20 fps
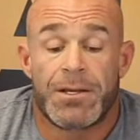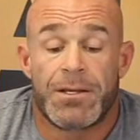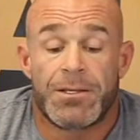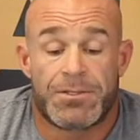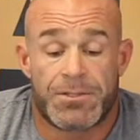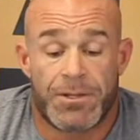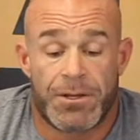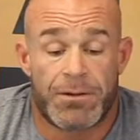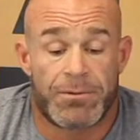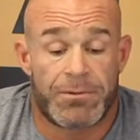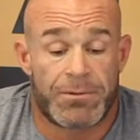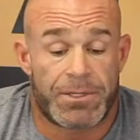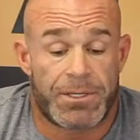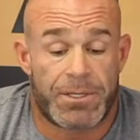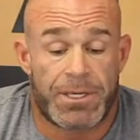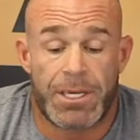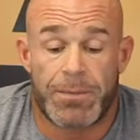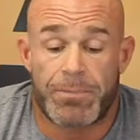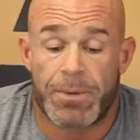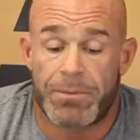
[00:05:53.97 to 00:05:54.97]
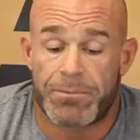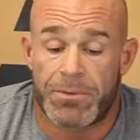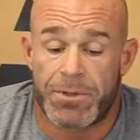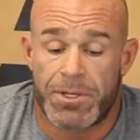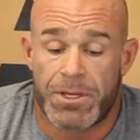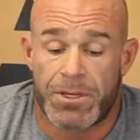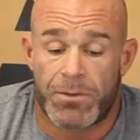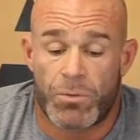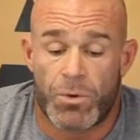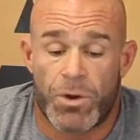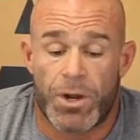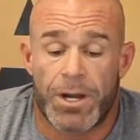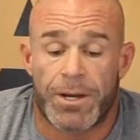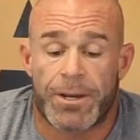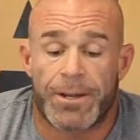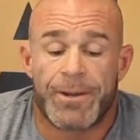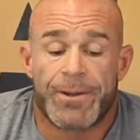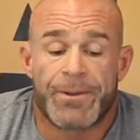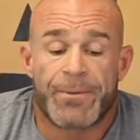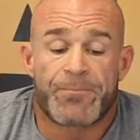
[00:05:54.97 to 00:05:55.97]
So keep up the good
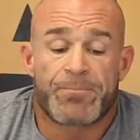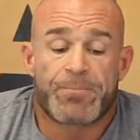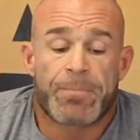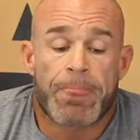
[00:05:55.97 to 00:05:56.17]
work.